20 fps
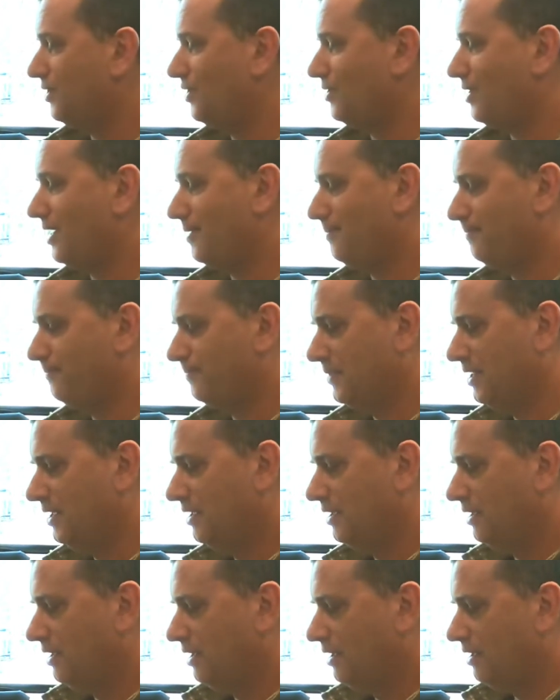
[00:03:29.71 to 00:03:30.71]
Okay.
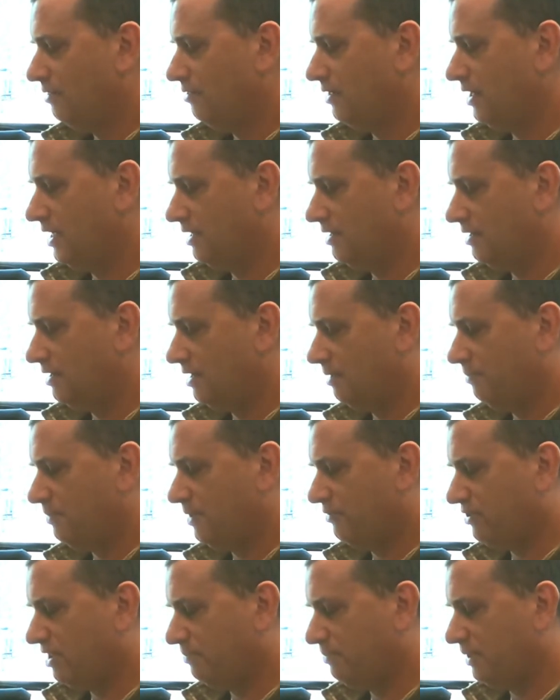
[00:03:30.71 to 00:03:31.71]
Then
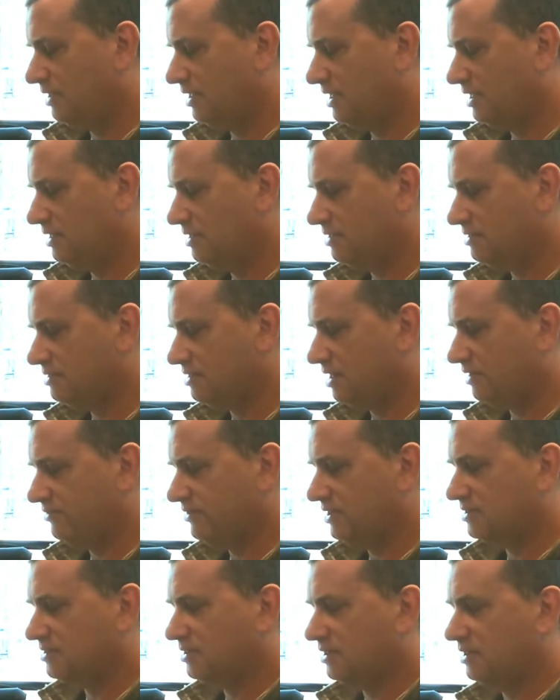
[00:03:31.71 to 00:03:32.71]
the flippy lens
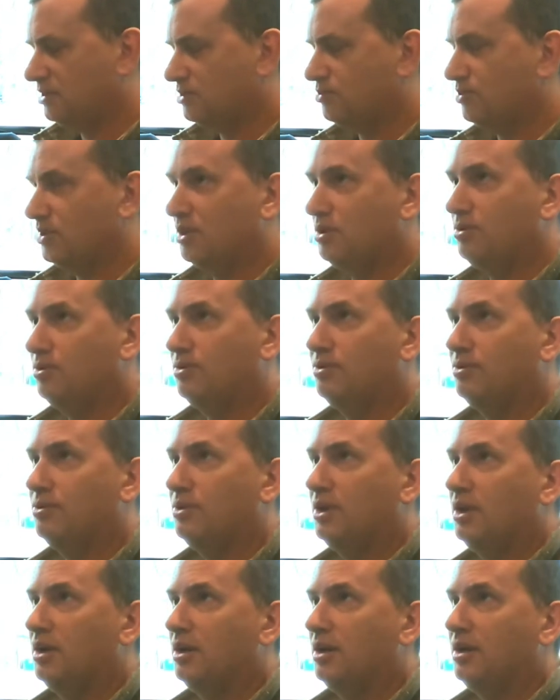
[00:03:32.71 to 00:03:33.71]
obviously is really cool.